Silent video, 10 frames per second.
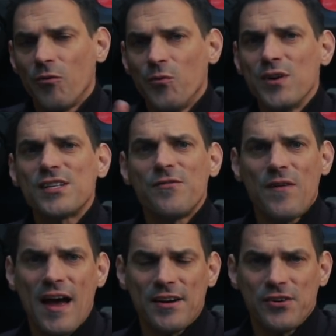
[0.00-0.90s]
risk
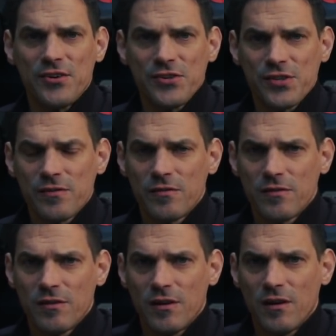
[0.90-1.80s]
factors
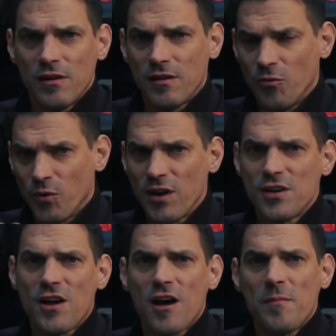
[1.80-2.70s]
that we're going
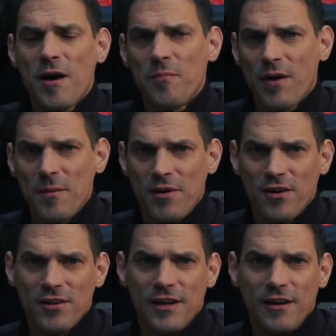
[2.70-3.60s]
to talk about
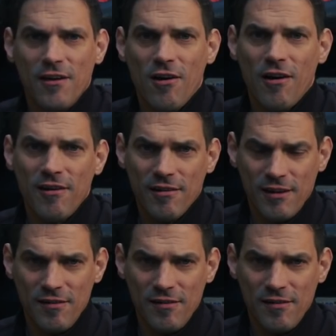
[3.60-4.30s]
primarily are